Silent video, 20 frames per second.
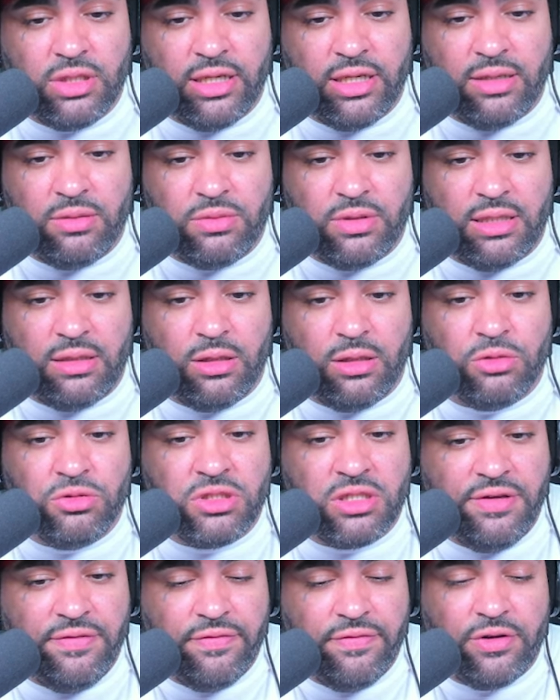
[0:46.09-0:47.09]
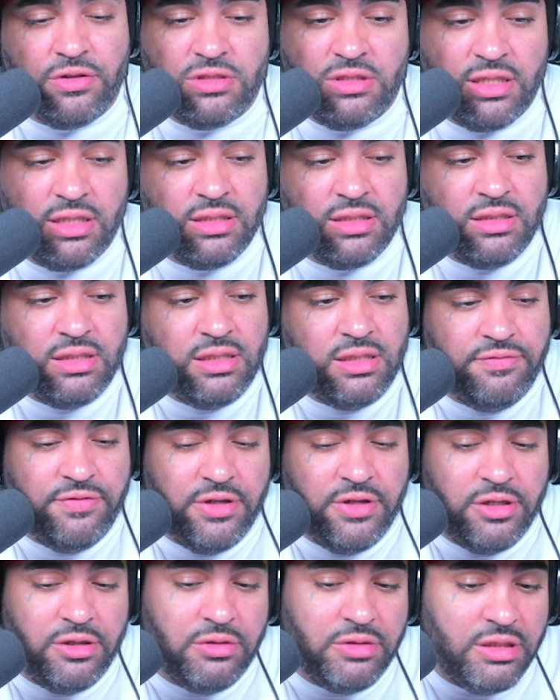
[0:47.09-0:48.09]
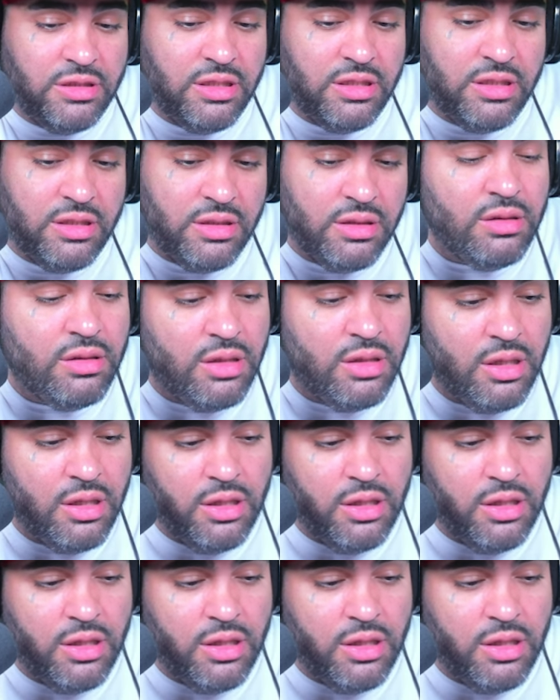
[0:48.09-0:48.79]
That Loski versus Digga D video he did.